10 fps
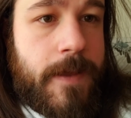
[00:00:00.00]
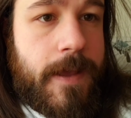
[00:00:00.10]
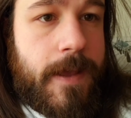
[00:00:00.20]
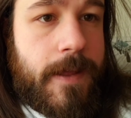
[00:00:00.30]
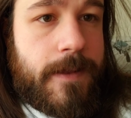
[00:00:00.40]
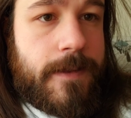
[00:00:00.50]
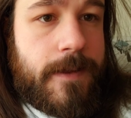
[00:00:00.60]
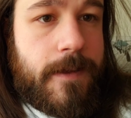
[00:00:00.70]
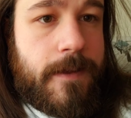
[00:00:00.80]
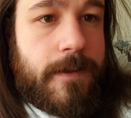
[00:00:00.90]

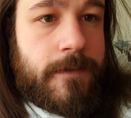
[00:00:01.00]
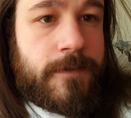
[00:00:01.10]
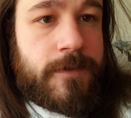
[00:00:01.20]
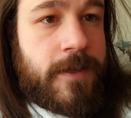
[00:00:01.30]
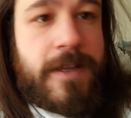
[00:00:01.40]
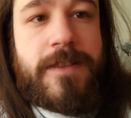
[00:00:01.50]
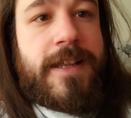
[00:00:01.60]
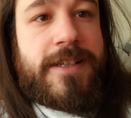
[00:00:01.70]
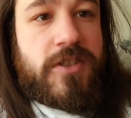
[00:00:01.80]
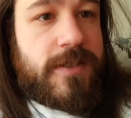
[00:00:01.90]
and he
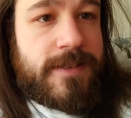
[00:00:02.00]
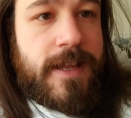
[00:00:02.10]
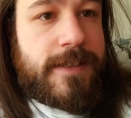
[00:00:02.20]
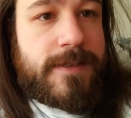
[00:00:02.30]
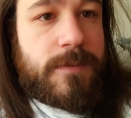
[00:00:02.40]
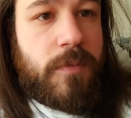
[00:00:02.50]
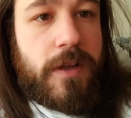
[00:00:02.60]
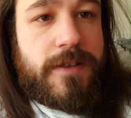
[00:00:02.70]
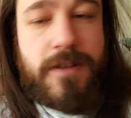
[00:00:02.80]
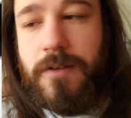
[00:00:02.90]
thinks she's nuts,
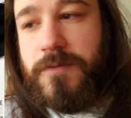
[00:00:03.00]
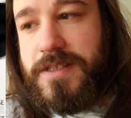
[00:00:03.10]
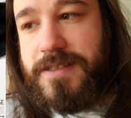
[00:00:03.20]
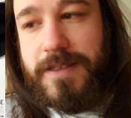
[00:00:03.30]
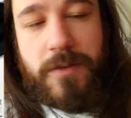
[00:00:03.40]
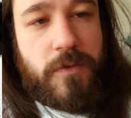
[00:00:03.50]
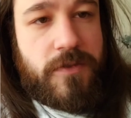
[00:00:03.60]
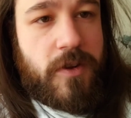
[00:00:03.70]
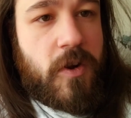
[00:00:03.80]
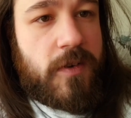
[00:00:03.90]
but obviously with
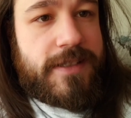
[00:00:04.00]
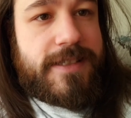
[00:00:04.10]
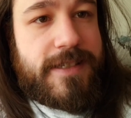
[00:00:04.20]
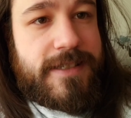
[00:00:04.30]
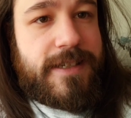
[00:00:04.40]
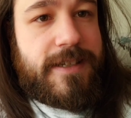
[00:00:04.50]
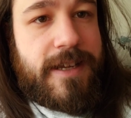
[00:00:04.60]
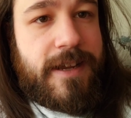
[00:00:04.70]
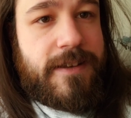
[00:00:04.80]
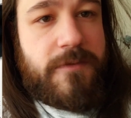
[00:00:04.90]
the occurrences, it
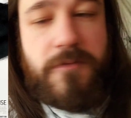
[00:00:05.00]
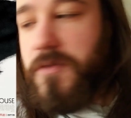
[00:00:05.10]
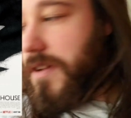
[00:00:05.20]
kind of